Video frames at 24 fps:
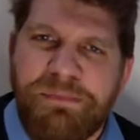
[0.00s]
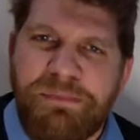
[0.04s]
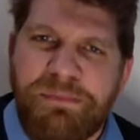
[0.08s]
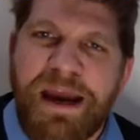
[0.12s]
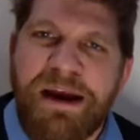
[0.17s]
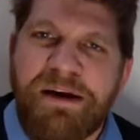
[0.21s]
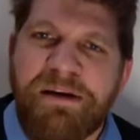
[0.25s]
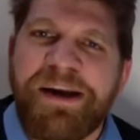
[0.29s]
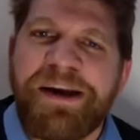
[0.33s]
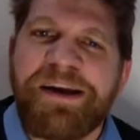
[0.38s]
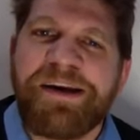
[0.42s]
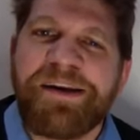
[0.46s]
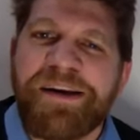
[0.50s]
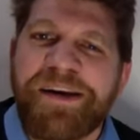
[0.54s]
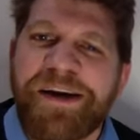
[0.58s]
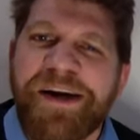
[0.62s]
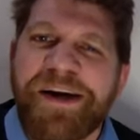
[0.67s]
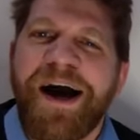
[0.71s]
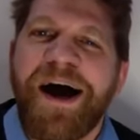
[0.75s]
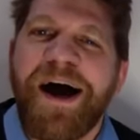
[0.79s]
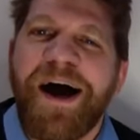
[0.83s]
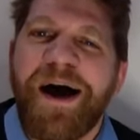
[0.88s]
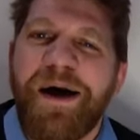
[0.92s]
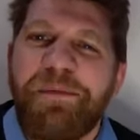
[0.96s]

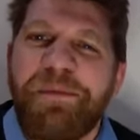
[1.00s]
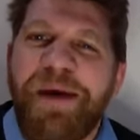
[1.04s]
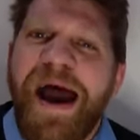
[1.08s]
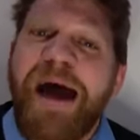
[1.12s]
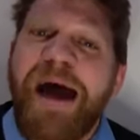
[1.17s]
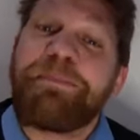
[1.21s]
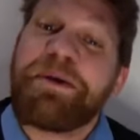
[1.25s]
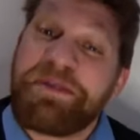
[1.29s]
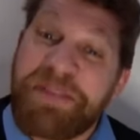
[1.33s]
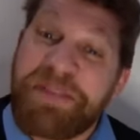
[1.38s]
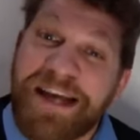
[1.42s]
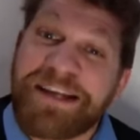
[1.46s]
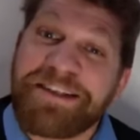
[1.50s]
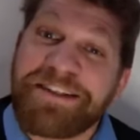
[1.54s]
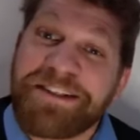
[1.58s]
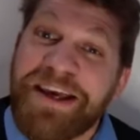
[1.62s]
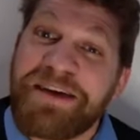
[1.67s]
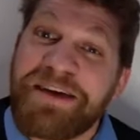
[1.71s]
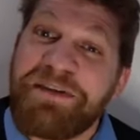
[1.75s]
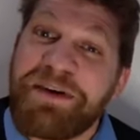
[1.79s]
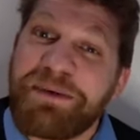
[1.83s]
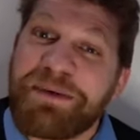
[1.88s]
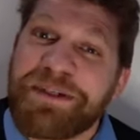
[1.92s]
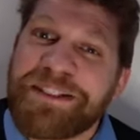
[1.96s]
Happy
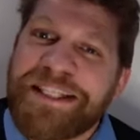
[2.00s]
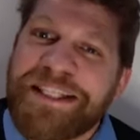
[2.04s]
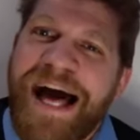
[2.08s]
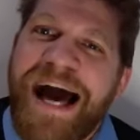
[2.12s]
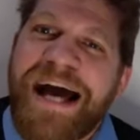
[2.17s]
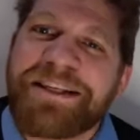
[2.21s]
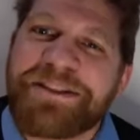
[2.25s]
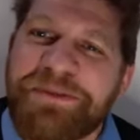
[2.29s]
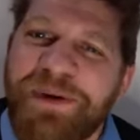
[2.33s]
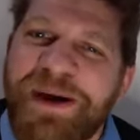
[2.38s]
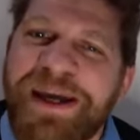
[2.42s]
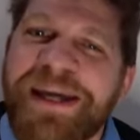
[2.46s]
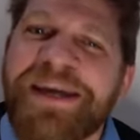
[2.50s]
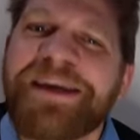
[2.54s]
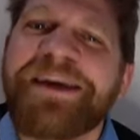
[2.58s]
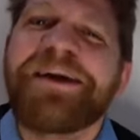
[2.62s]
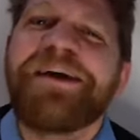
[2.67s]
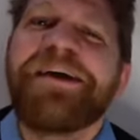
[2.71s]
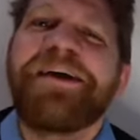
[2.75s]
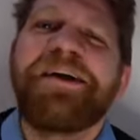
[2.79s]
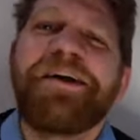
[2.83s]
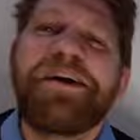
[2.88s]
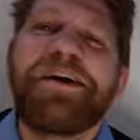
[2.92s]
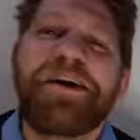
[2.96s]
Thanksgiving was last
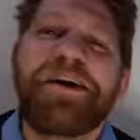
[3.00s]
week.